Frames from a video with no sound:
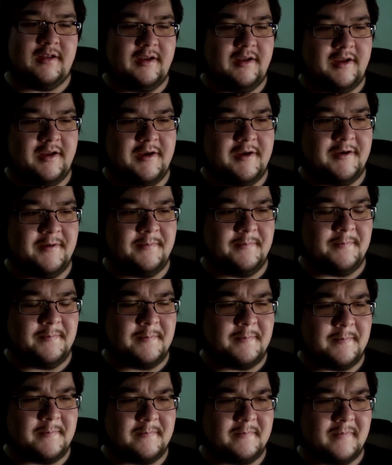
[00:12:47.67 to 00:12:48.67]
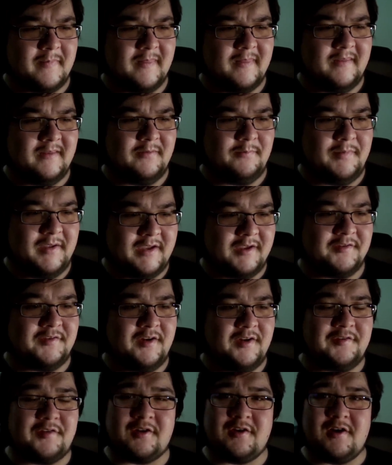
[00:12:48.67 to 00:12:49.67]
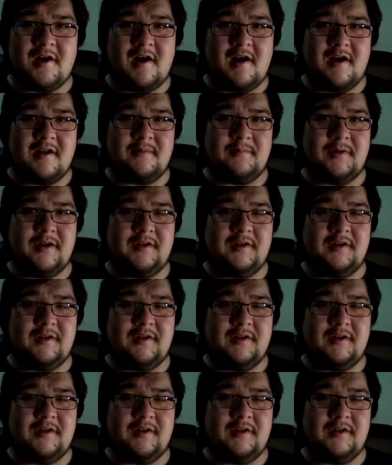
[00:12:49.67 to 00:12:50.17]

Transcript: um, because it is a con,